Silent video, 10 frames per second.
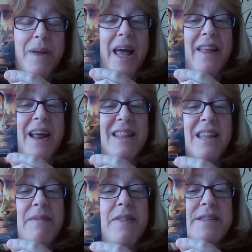And I
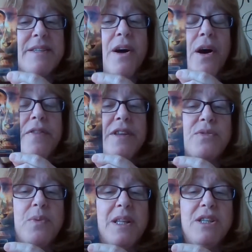love this card.
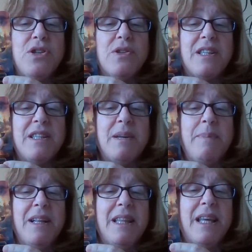This really shows a little
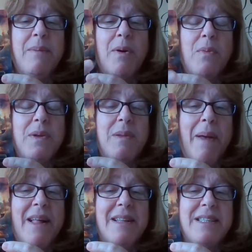bit of Libra with the
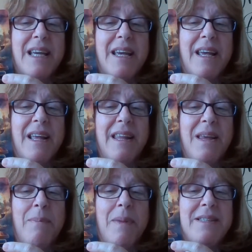balancing.
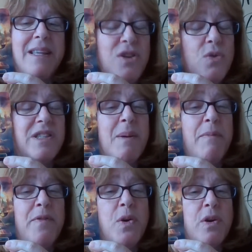Some
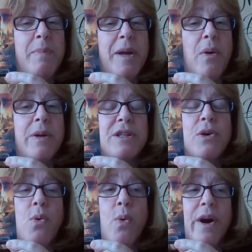of you could be going to
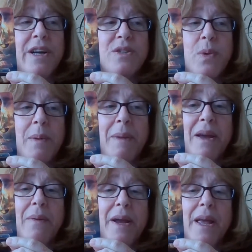court, is what I'm
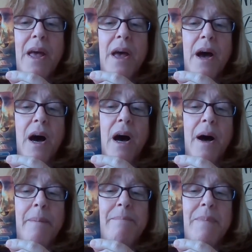hearing.
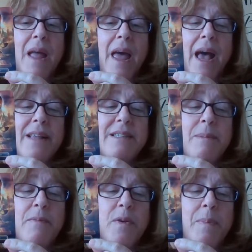And
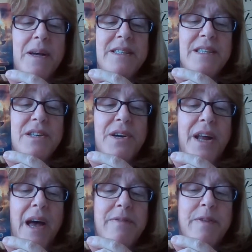some of you Pisces are going
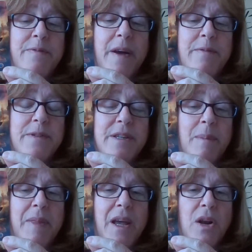to have to fight for
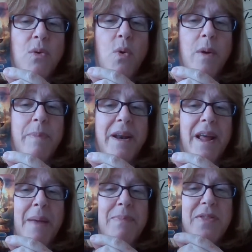something in court. But
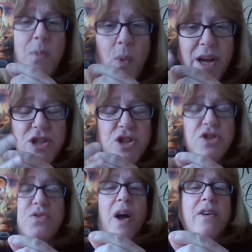the way she's
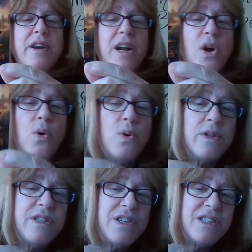shrouded in
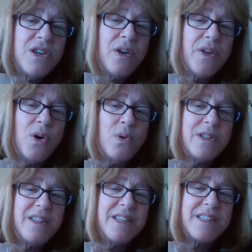gold, you see all the
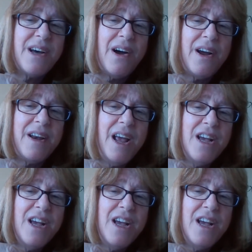gold in this card.